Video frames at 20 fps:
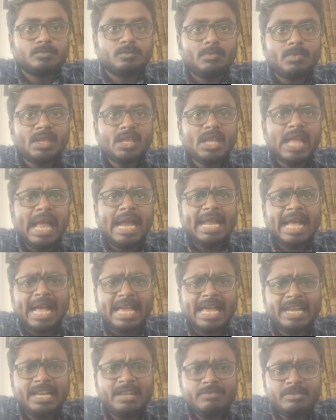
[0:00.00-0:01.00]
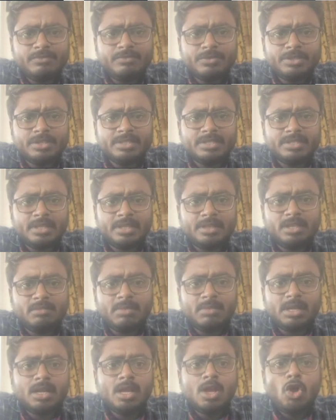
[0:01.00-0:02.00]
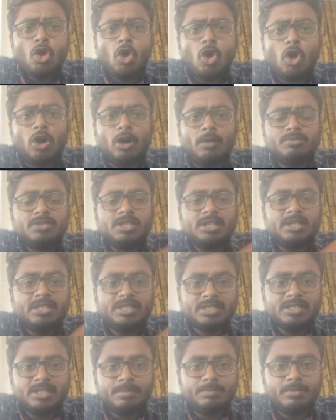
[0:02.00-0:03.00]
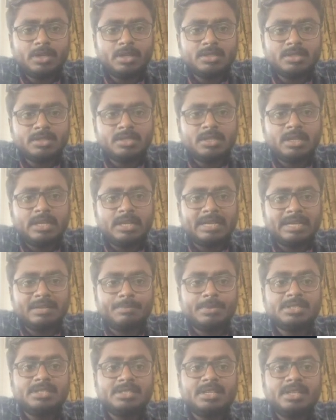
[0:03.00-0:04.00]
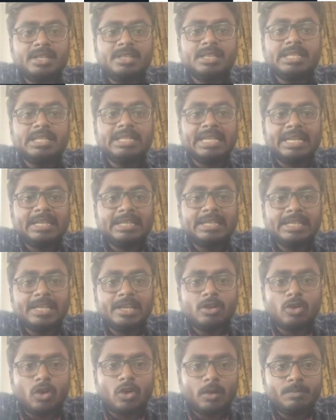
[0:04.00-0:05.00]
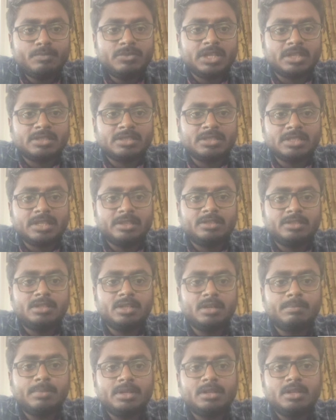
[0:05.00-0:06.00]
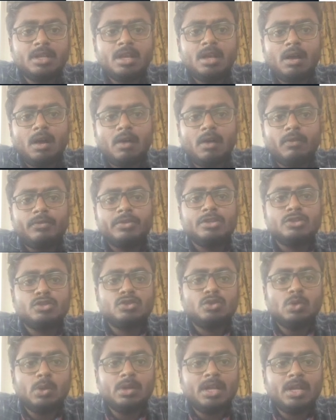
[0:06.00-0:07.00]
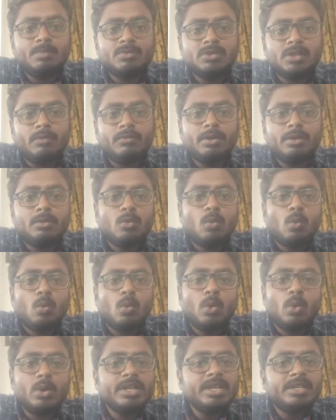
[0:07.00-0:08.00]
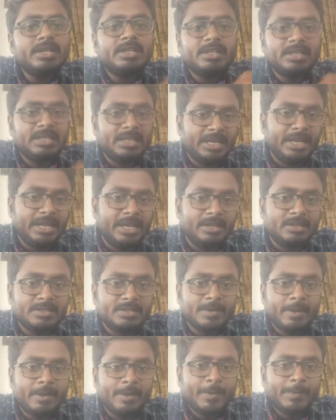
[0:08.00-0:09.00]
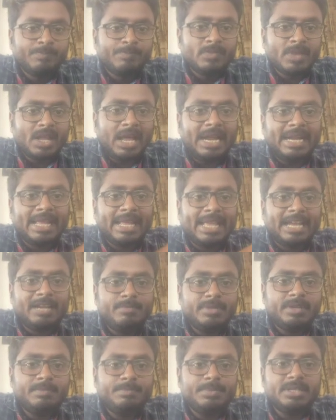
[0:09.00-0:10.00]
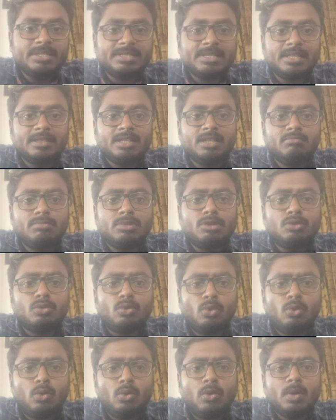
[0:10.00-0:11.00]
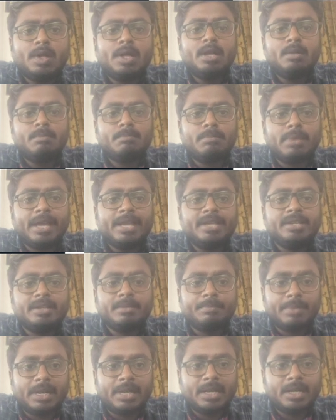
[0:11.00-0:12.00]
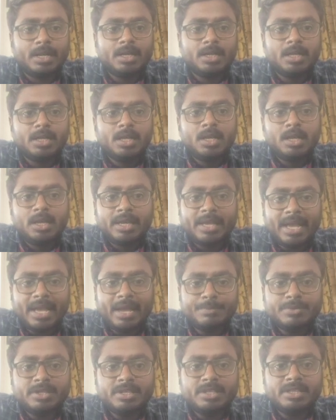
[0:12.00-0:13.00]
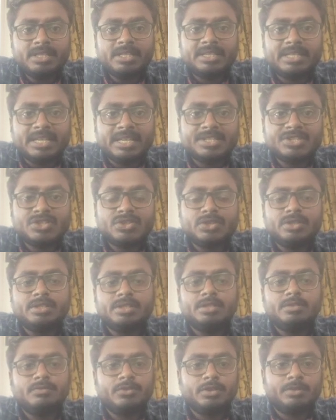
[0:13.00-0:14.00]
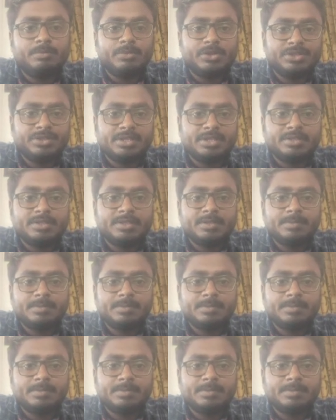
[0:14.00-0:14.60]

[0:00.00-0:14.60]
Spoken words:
At high level features is nothing but object descriptors representing the entire objects, example of histograms of oriented gradients. And LBP is nothing local binary pattern capturing the textured informations.